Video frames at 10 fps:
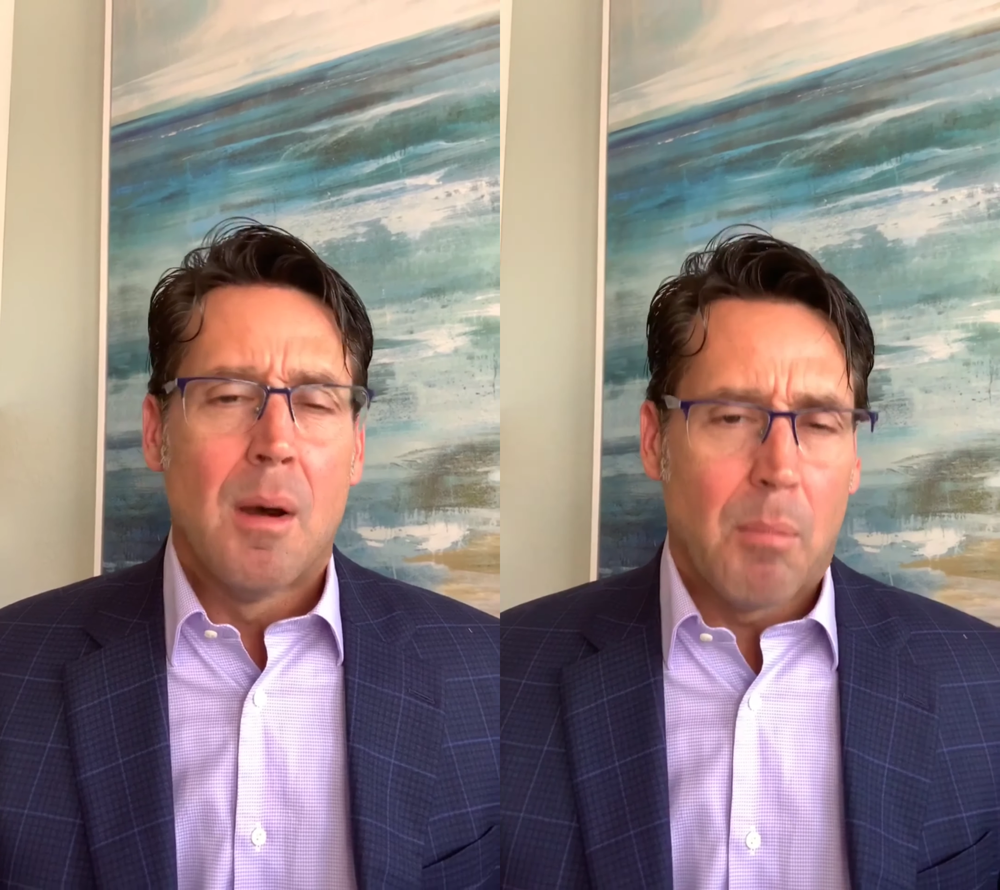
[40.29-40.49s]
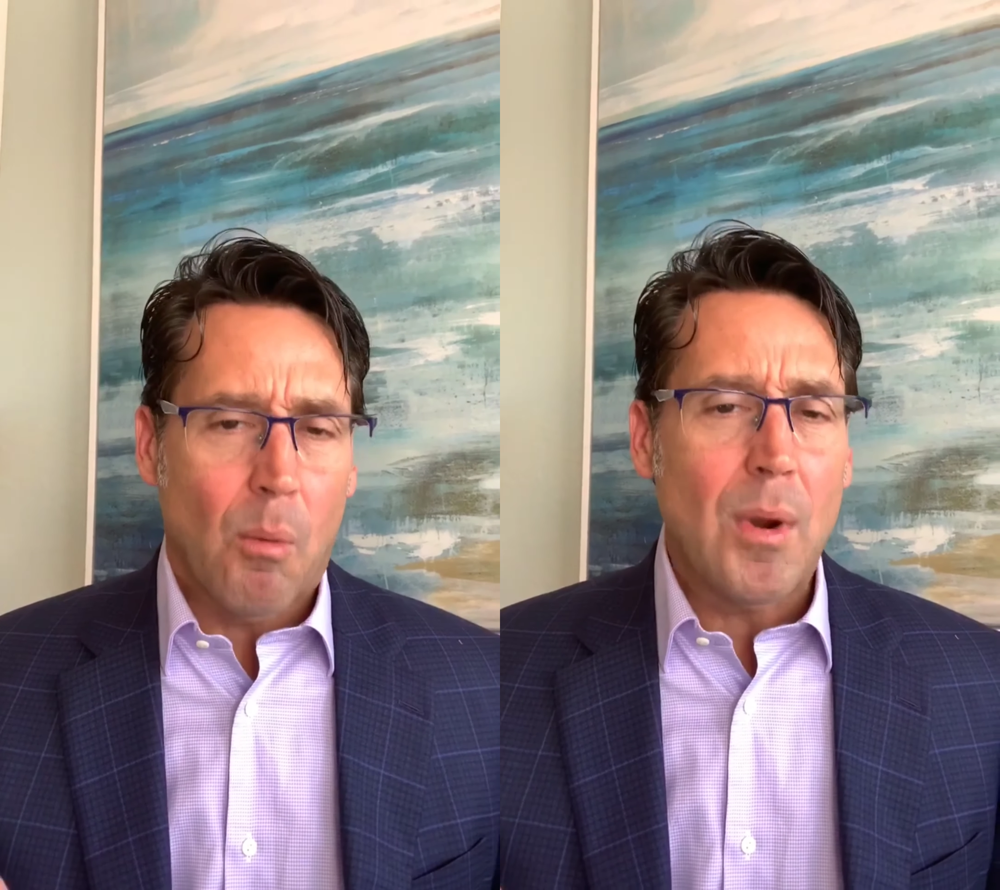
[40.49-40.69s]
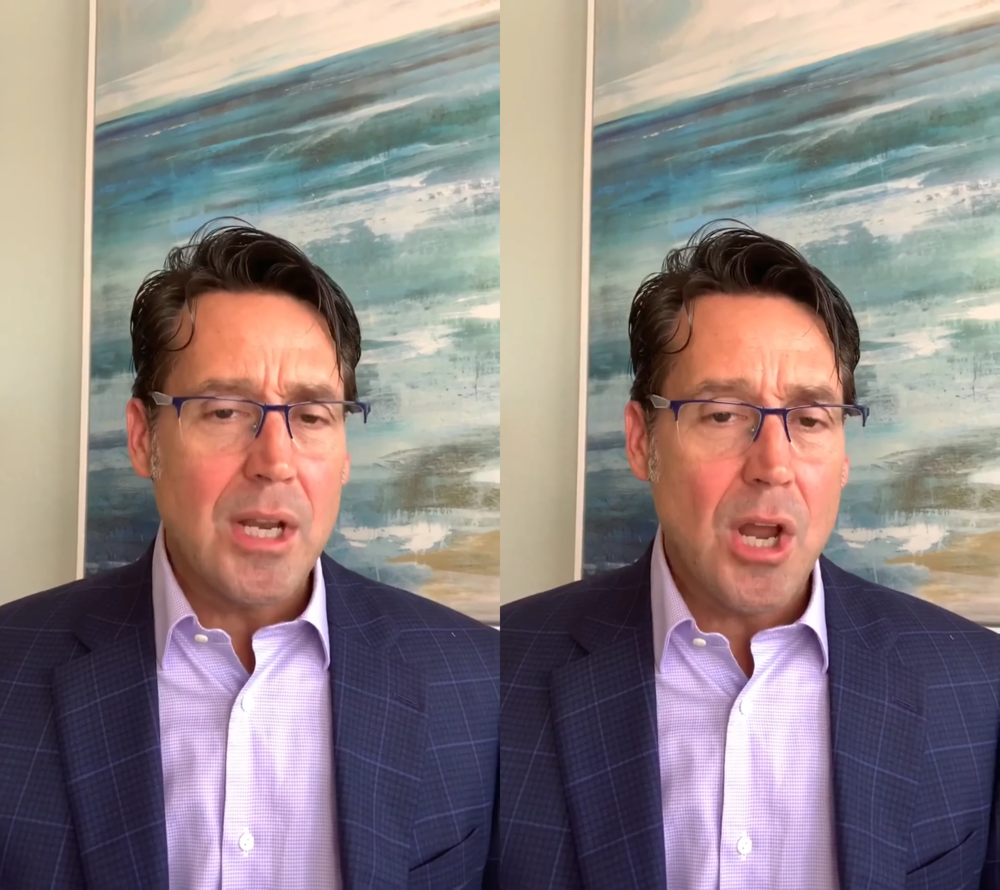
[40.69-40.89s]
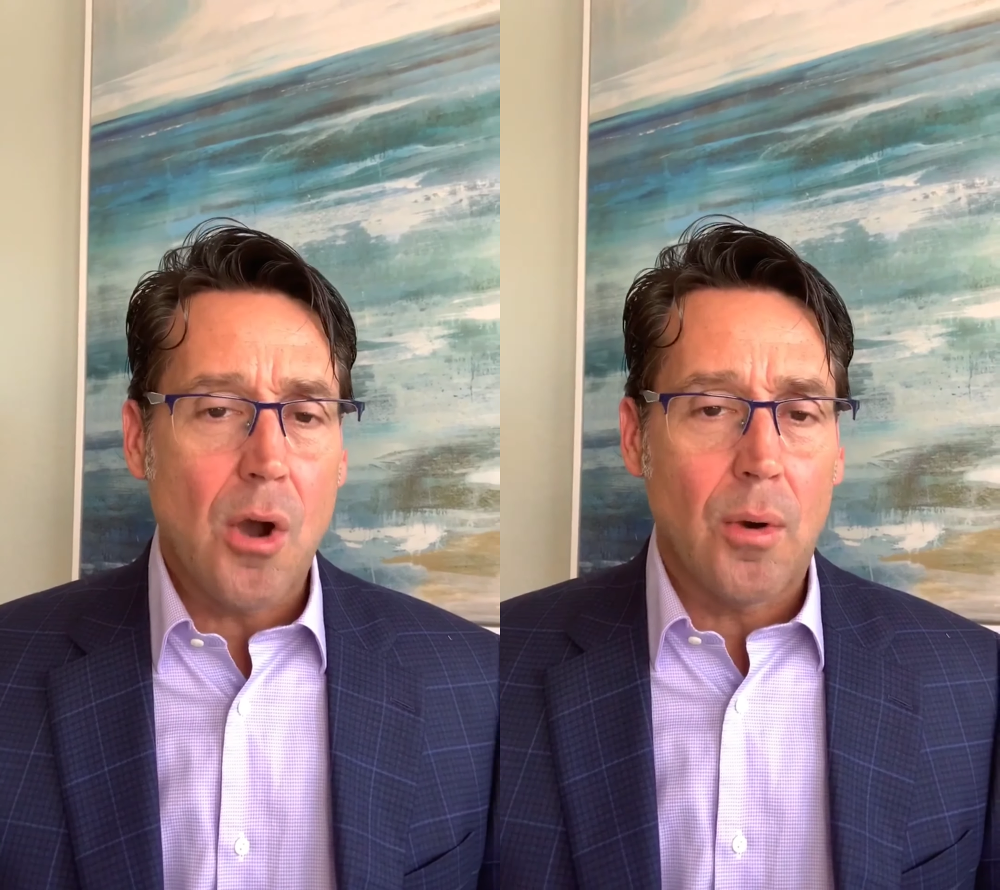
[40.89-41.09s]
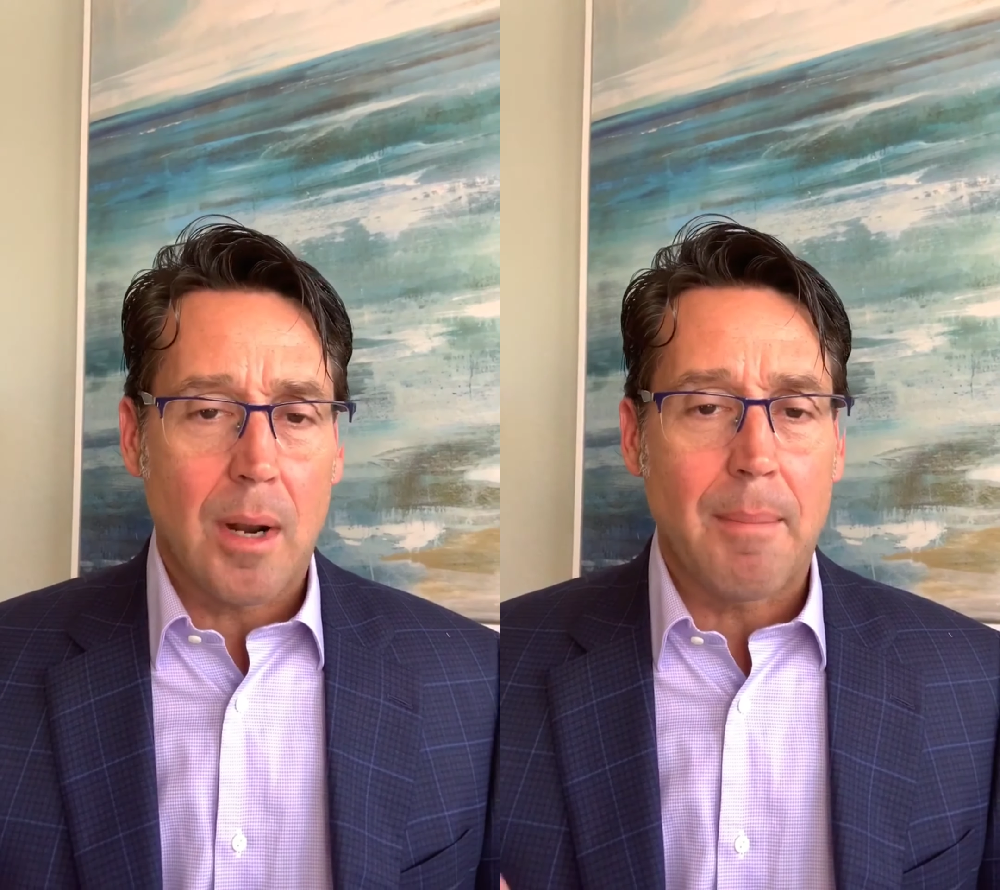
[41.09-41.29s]
But we
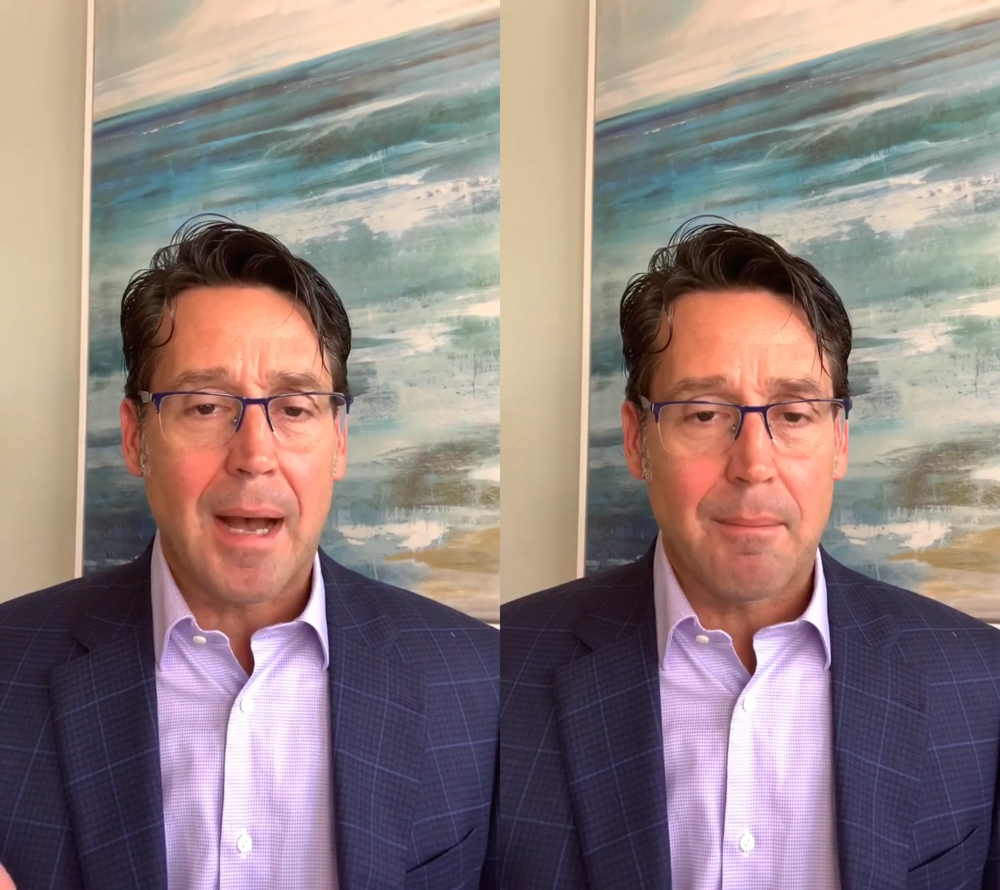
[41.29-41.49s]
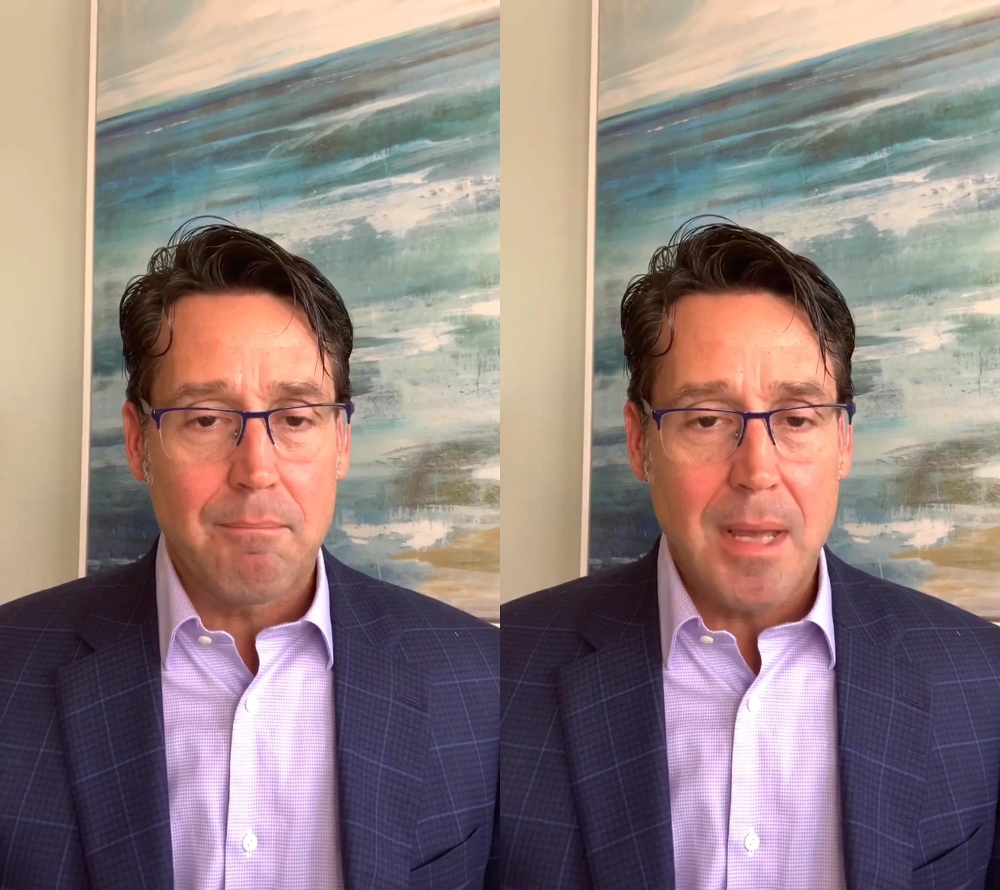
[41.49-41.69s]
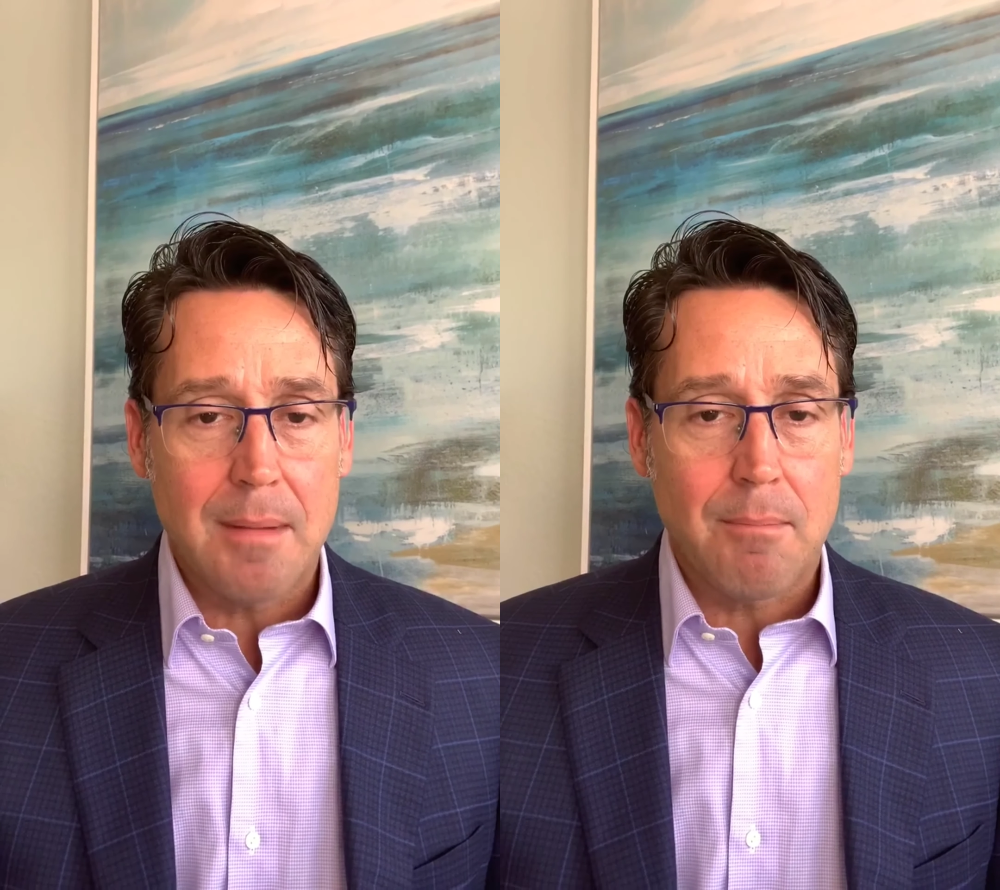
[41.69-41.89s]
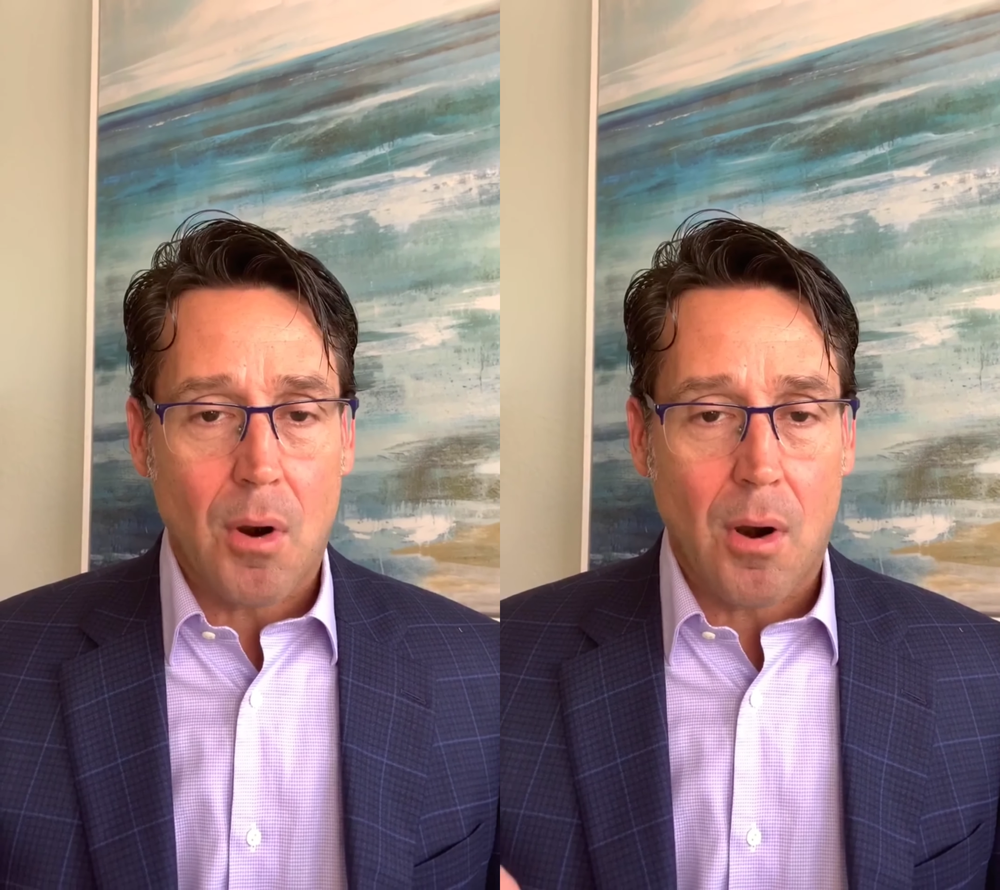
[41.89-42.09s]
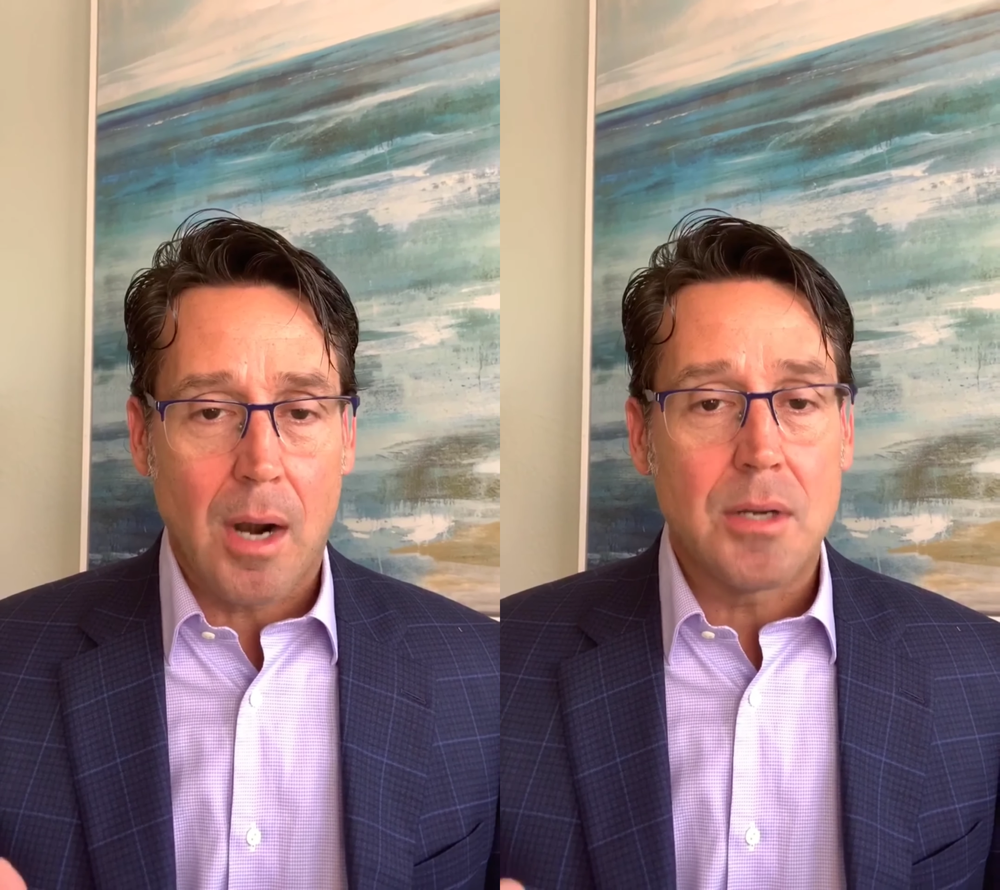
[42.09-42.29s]
know in about
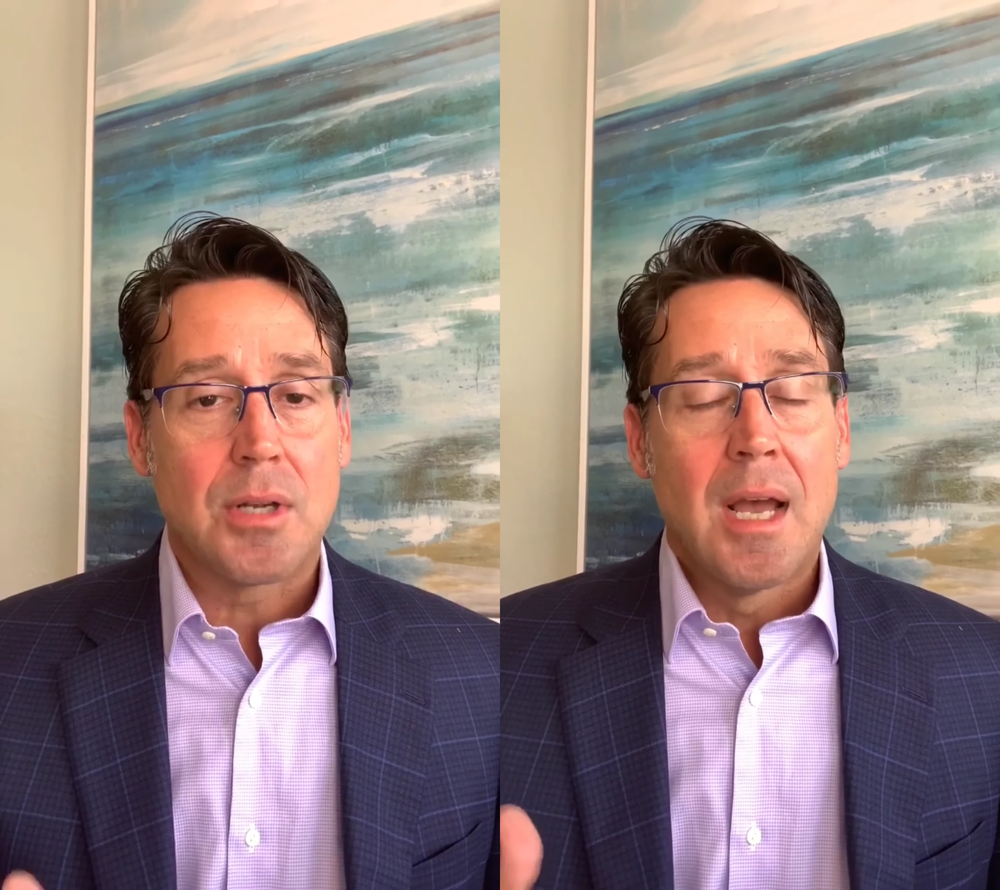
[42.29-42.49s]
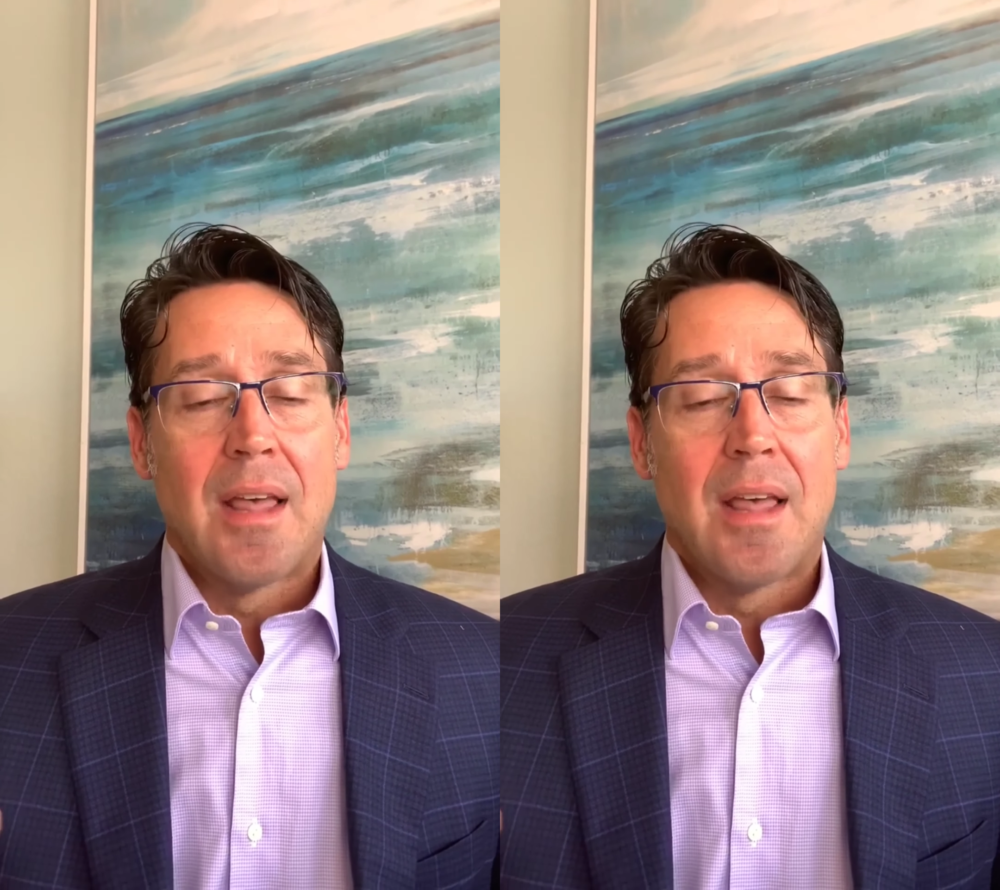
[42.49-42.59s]
mid-March,